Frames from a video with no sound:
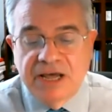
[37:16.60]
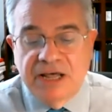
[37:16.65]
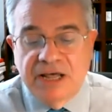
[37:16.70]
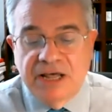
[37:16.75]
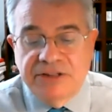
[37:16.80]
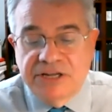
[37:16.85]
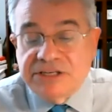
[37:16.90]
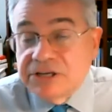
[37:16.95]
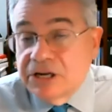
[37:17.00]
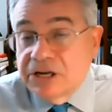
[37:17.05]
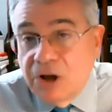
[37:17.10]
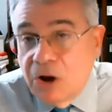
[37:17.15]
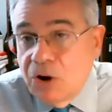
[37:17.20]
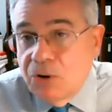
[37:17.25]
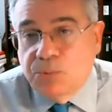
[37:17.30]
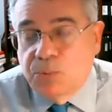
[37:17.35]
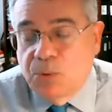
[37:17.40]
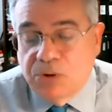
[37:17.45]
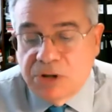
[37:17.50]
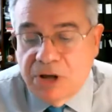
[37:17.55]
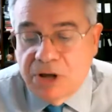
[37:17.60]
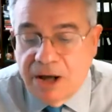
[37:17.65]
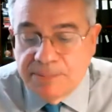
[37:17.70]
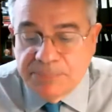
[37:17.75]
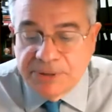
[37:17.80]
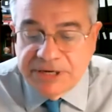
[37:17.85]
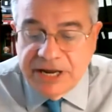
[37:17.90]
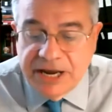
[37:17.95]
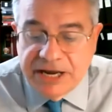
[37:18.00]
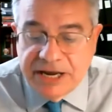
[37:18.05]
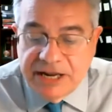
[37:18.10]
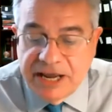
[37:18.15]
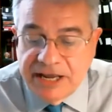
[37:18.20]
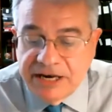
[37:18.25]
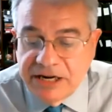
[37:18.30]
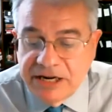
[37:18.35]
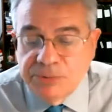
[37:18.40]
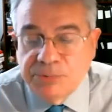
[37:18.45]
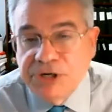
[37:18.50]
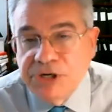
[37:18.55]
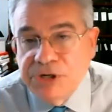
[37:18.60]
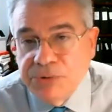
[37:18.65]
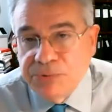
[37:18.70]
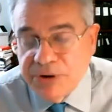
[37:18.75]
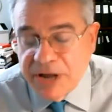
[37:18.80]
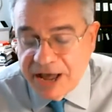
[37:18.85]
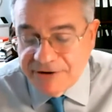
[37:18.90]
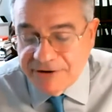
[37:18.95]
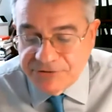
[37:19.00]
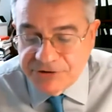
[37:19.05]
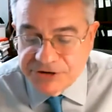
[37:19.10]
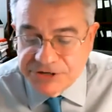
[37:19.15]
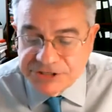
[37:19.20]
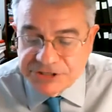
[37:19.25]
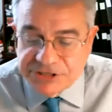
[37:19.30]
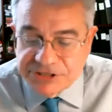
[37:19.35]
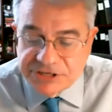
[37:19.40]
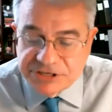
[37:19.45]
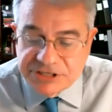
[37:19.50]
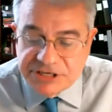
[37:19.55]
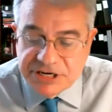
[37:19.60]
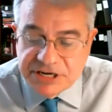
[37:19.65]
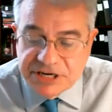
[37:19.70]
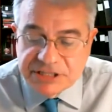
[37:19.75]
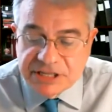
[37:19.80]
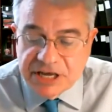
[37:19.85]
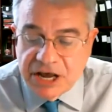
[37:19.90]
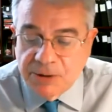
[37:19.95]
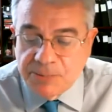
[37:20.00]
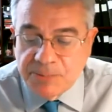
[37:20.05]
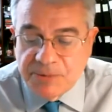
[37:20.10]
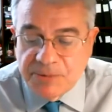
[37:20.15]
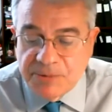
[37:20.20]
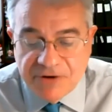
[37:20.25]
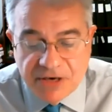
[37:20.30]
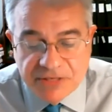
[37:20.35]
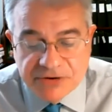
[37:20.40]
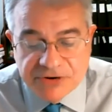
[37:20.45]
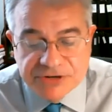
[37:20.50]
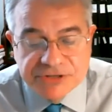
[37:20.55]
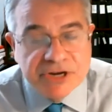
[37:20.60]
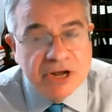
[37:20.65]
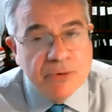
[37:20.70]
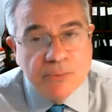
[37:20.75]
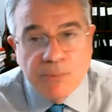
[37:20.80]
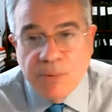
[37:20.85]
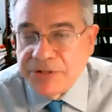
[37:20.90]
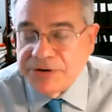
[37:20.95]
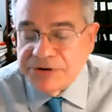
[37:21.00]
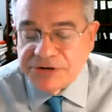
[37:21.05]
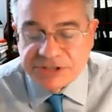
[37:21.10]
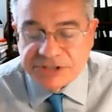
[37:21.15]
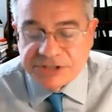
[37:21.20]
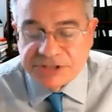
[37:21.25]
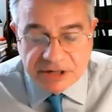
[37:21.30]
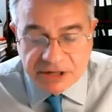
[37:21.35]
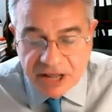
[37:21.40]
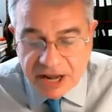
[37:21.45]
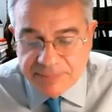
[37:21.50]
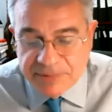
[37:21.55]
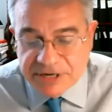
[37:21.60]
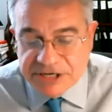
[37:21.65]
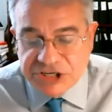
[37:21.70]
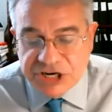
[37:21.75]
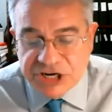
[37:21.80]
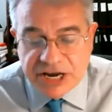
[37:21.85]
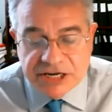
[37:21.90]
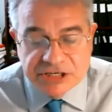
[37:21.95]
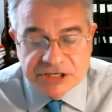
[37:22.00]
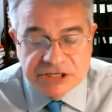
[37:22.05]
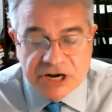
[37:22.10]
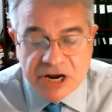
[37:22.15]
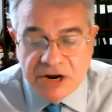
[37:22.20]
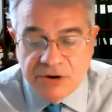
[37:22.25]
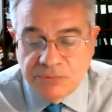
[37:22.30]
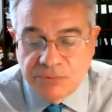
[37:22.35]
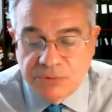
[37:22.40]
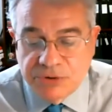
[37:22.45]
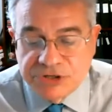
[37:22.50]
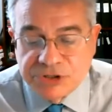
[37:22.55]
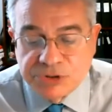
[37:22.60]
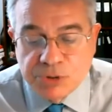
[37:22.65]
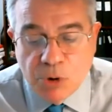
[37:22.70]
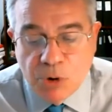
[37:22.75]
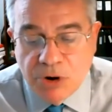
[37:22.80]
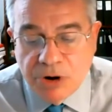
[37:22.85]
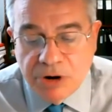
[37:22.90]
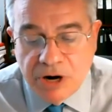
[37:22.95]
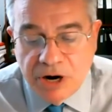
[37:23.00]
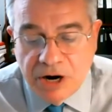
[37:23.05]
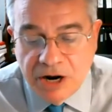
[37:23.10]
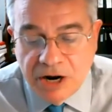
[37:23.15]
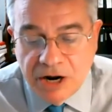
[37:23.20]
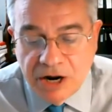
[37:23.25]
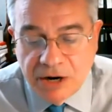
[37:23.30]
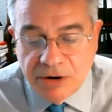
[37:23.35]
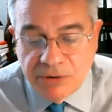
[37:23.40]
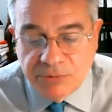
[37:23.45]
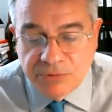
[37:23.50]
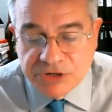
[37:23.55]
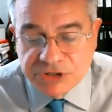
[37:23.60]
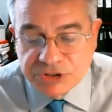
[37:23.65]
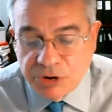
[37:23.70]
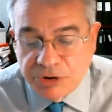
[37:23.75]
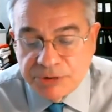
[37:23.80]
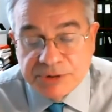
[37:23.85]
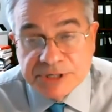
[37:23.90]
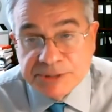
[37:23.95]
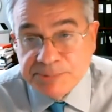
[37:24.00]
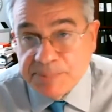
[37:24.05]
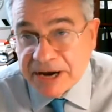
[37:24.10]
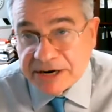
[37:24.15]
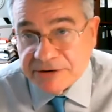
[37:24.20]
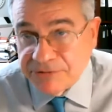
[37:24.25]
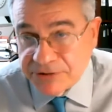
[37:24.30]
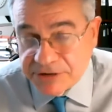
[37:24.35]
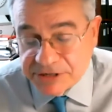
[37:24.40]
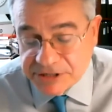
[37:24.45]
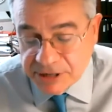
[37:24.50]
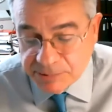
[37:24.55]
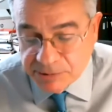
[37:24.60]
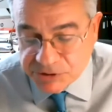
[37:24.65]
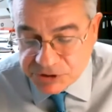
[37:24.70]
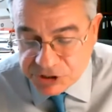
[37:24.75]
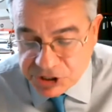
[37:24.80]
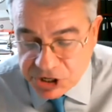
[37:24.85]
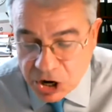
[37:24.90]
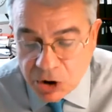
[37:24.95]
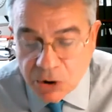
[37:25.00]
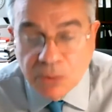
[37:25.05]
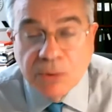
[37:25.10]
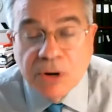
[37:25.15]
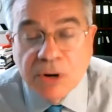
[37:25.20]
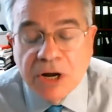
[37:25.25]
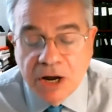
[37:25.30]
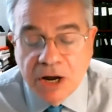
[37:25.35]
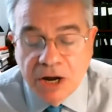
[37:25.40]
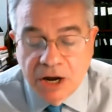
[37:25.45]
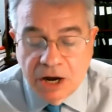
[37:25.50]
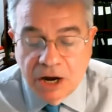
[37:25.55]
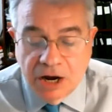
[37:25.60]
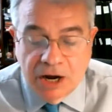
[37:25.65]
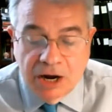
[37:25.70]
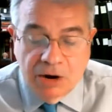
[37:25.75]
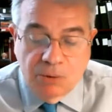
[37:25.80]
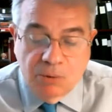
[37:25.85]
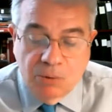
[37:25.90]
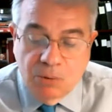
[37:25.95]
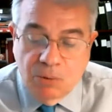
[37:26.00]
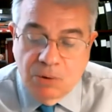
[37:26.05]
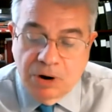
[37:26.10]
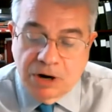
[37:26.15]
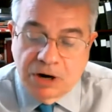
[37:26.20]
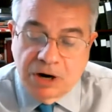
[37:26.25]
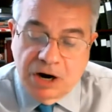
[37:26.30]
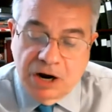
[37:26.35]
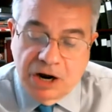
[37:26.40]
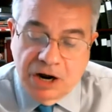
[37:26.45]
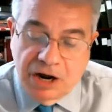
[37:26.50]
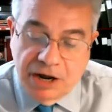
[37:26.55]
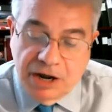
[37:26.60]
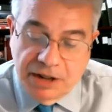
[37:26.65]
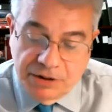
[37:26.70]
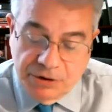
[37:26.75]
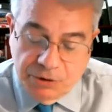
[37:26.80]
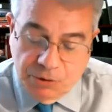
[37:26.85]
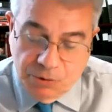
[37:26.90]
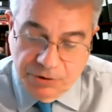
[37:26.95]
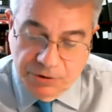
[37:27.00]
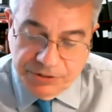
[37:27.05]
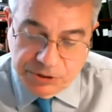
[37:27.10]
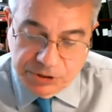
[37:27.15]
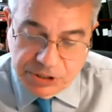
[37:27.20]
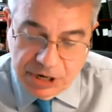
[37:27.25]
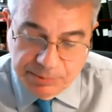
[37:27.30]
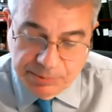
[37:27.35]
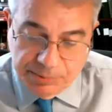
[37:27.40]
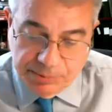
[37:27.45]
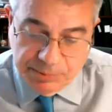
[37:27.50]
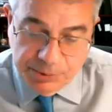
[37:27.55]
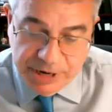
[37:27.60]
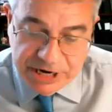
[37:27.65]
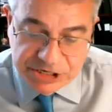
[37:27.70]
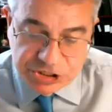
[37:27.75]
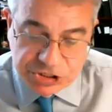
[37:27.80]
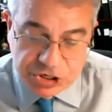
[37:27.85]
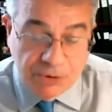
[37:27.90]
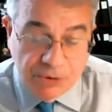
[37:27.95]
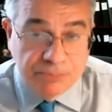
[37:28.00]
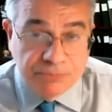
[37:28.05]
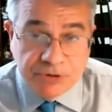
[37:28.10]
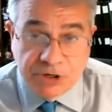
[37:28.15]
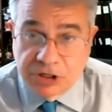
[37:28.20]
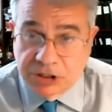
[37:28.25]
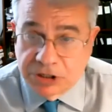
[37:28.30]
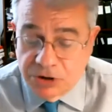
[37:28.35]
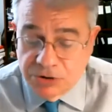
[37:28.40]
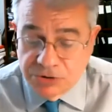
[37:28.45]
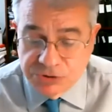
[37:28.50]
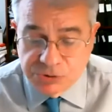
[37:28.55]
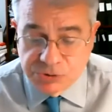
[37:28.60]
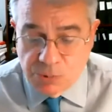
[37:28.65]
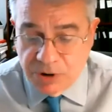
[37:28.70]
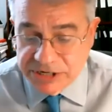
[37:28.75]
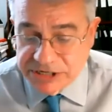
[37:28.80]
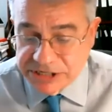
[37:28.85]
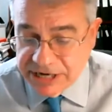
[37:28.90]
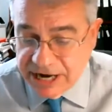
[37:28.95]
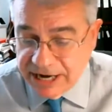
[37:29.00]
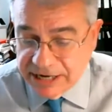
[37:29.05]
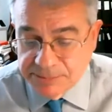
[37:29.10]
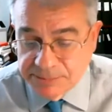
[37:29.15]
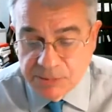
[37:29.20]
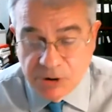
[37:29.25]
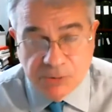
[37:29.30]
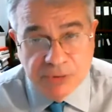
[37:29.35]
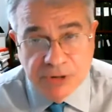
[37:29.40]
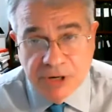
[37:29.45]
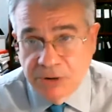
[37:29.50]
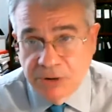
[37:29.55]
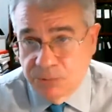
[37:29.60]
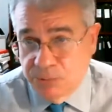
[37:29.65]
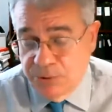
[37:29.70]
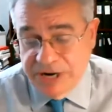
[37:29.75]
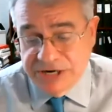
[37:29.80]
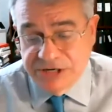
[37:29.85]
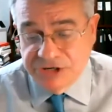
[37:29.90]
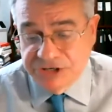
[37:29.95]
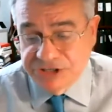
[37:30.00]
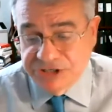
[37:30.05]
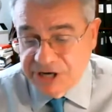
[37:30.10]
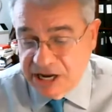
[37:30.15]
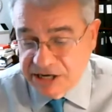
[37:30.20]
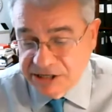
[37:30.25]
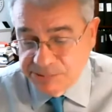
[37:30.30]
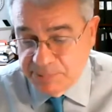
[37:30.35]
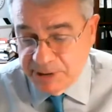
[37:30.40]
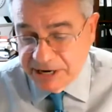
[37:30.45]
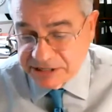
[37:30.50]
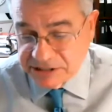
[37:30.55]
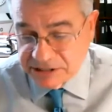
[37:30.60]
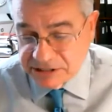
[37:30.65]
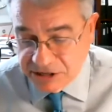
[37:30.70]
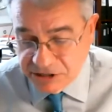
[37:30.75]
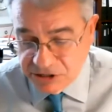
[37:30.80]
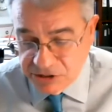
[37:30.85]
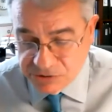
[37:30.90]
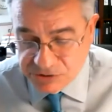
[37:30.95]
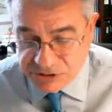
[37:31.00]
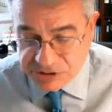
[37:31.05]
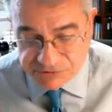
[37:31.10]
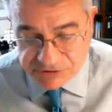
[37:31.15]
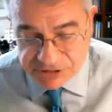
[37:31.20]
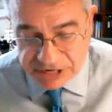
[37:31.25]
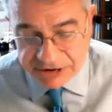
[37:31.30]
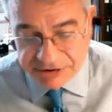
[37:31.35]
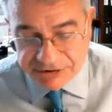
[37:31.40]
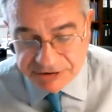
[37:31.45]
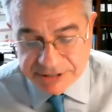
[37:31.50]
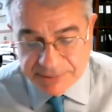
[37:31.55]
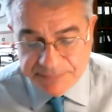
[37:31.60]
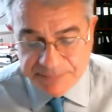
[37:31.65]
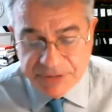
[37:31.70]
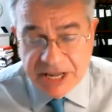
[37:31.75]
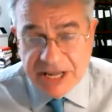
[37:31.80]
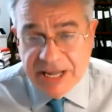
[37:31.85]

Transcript: This alone will complicate any renewed efforts to seek the help of others, whether it's on climate change, restore, uh, restore respect for the WTO, uh, or, uh, or the WHO, close Guantanamo, render suspects accused of terrorism.